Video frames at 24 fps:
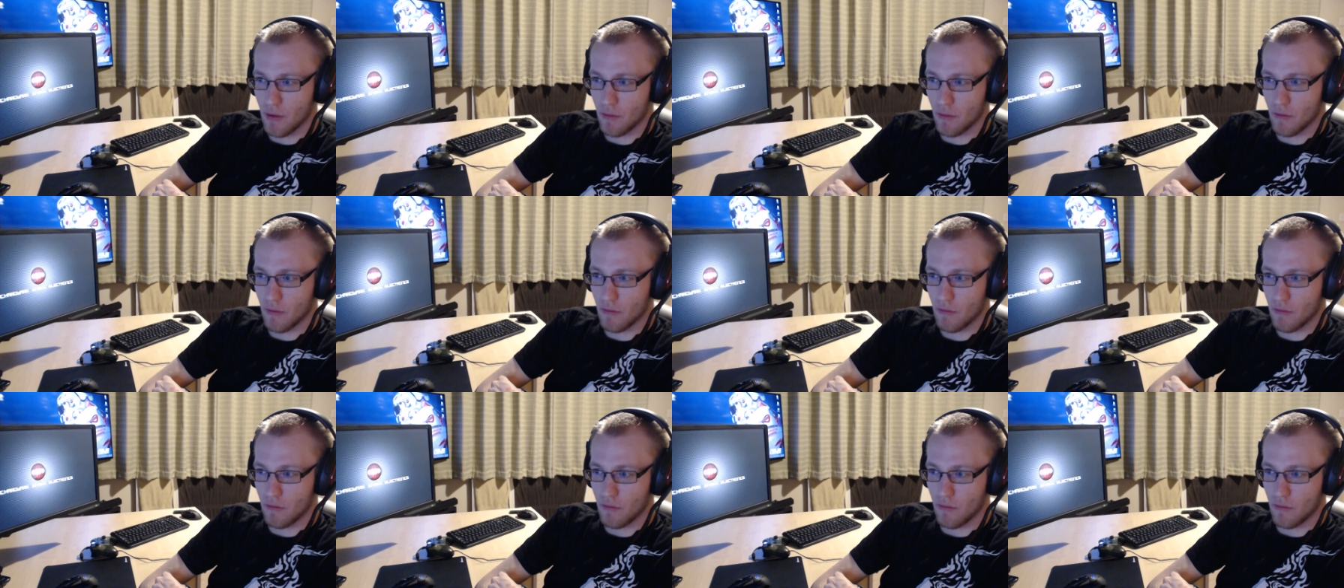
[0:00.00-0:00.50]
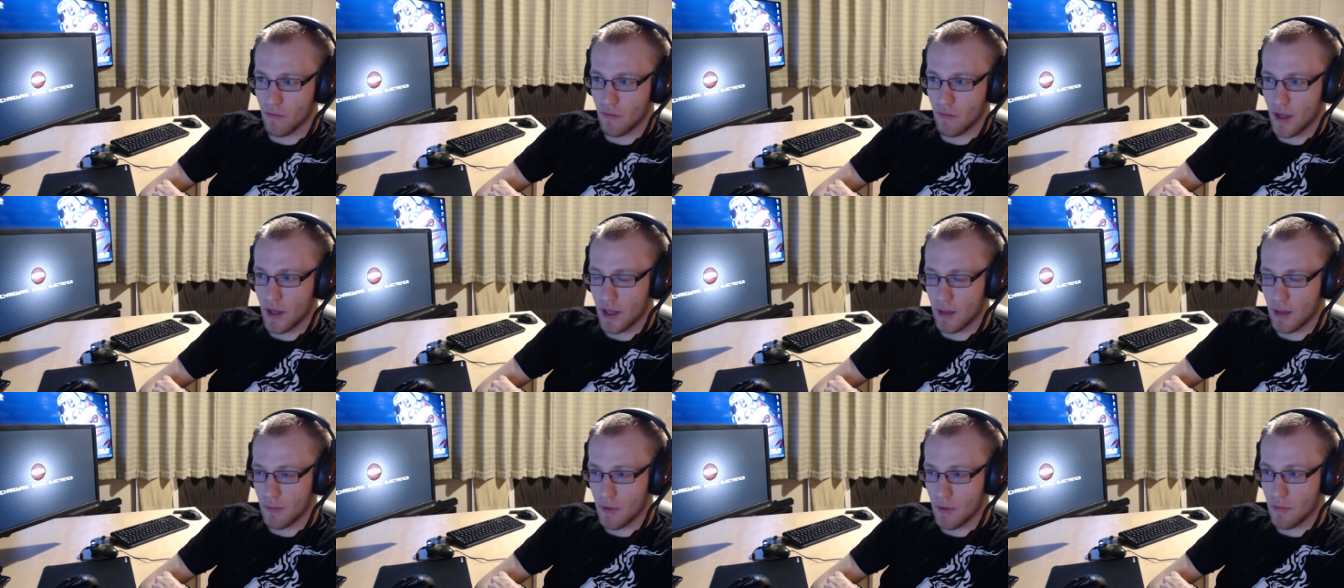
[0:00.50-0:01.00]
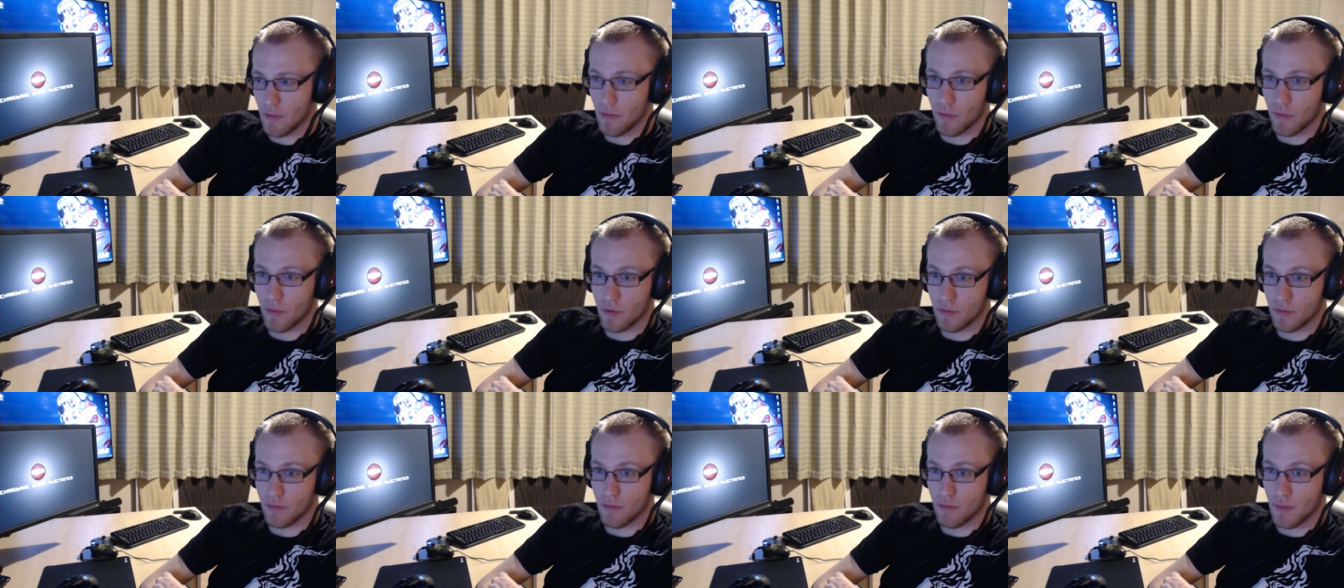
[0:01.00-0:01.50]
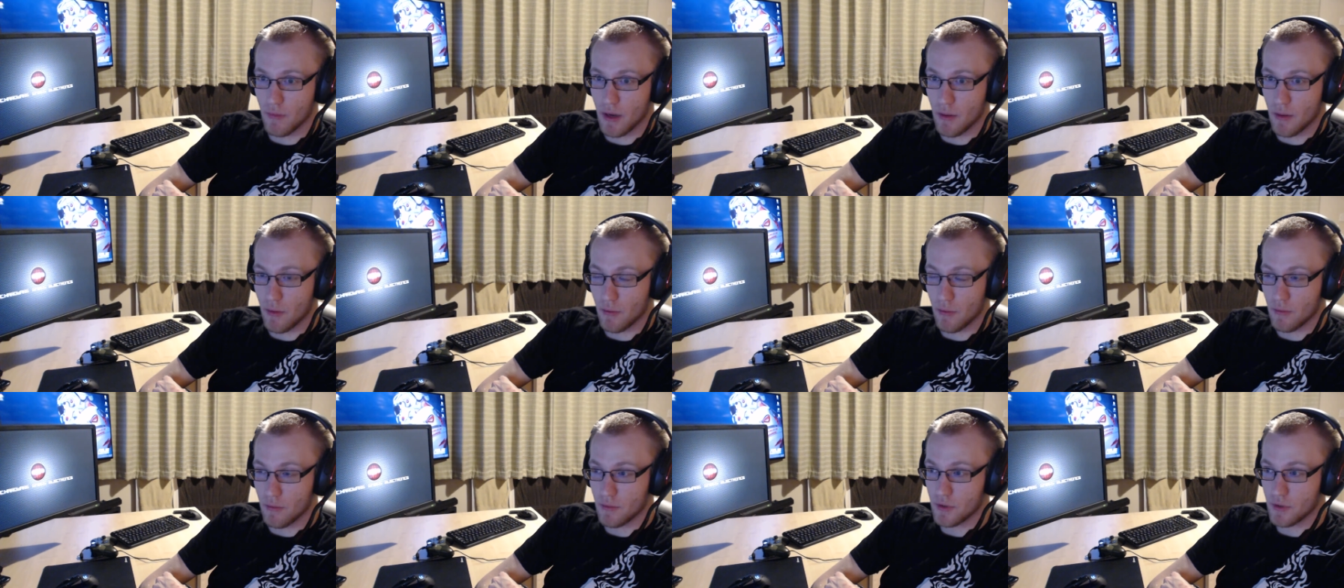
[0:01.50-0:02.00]
out, and the minimum
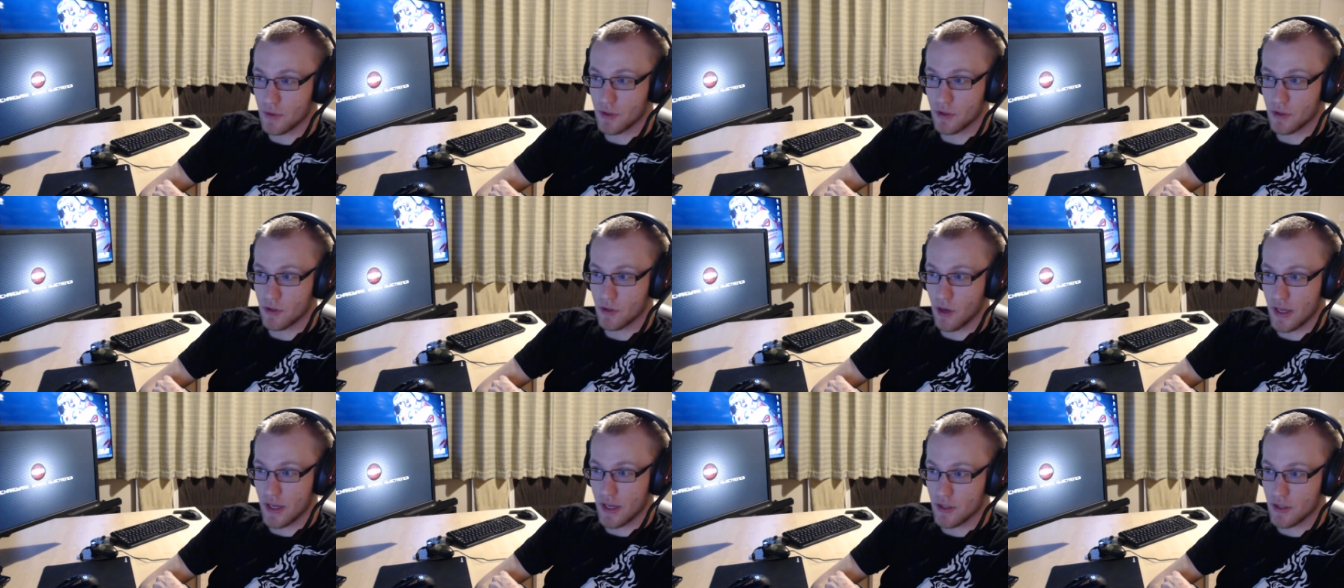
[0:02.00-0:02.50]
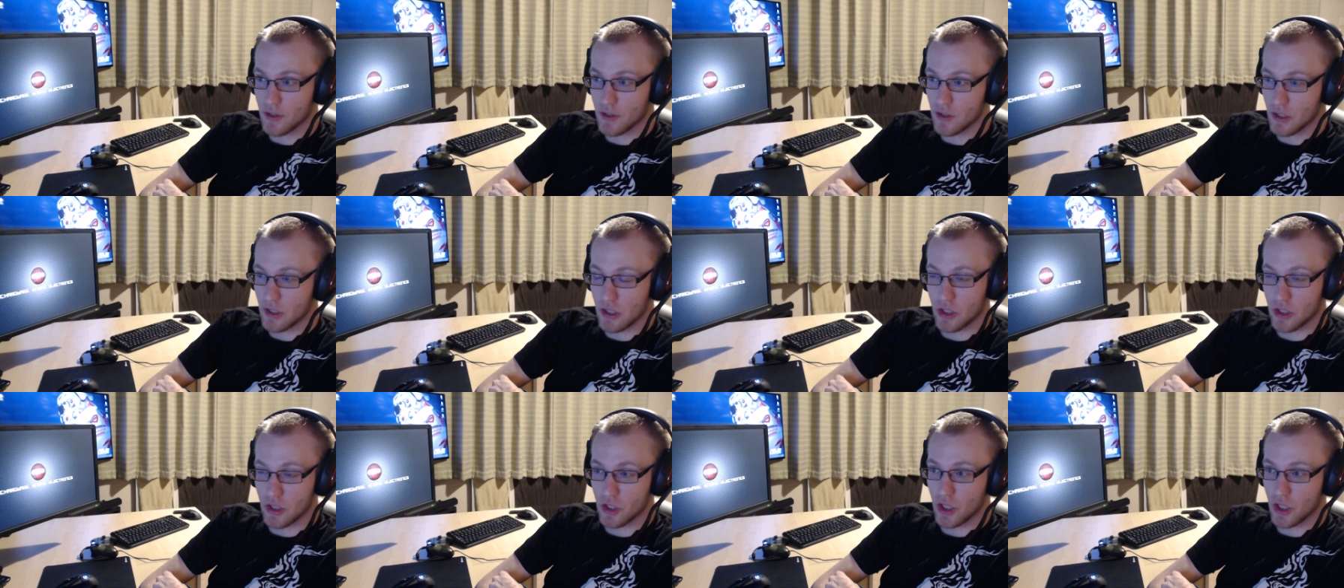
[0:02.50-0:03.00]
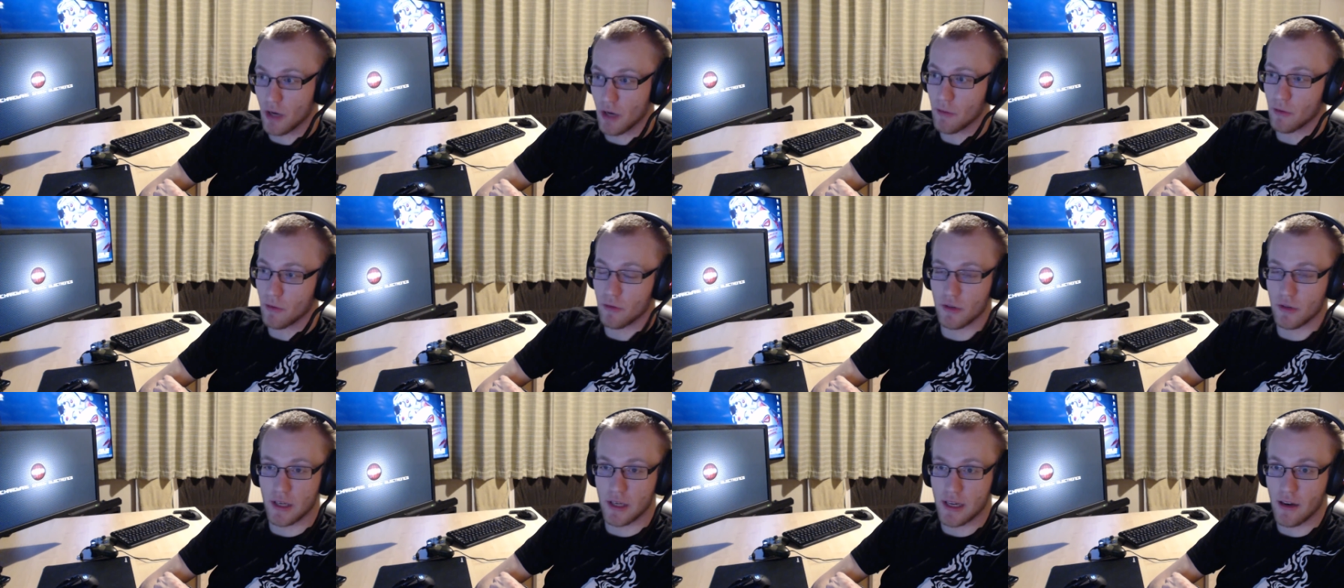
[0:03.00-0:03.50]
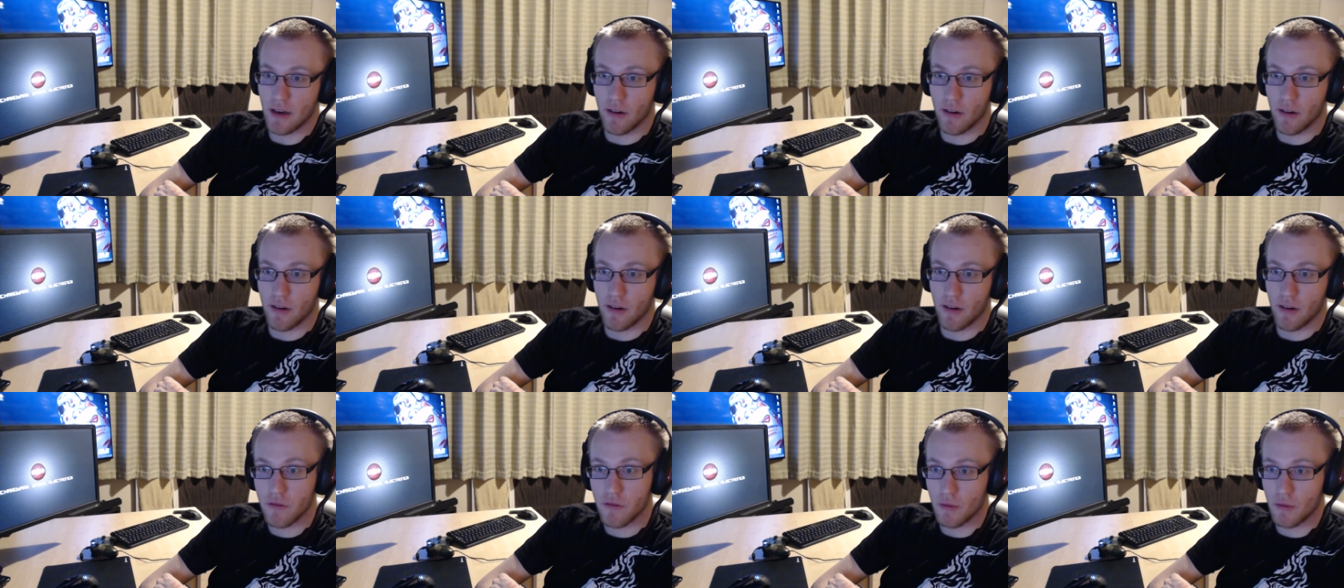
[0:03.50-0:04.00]
minimum like just doubled near
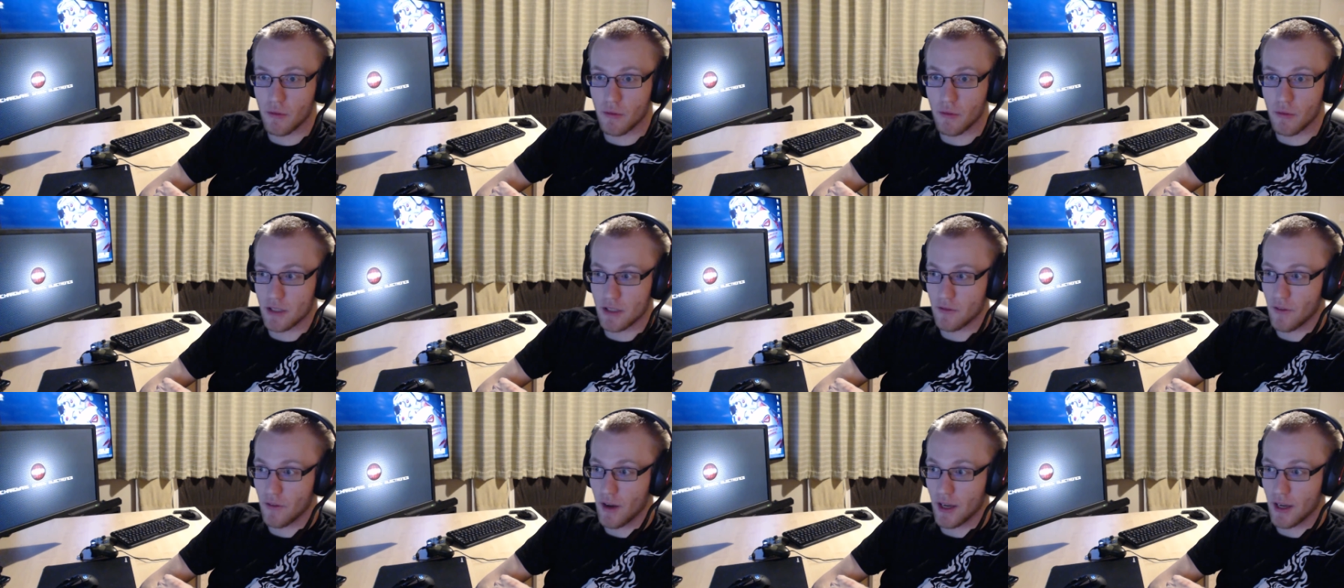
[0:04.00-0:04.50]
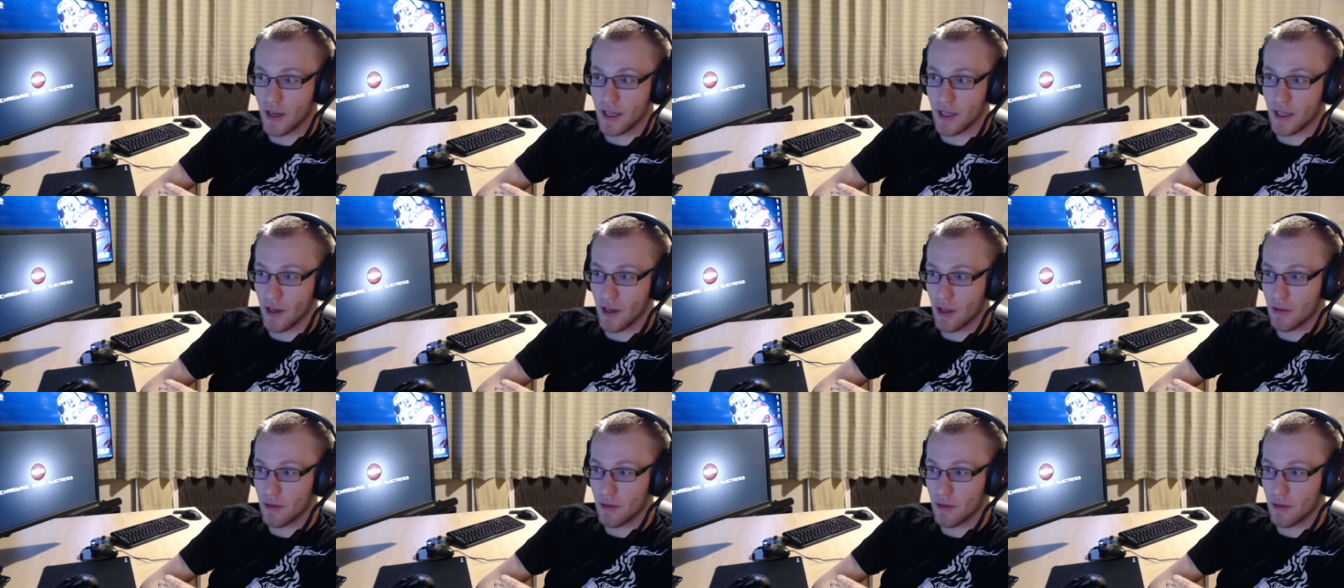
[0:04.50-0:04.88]
enough, which is fine.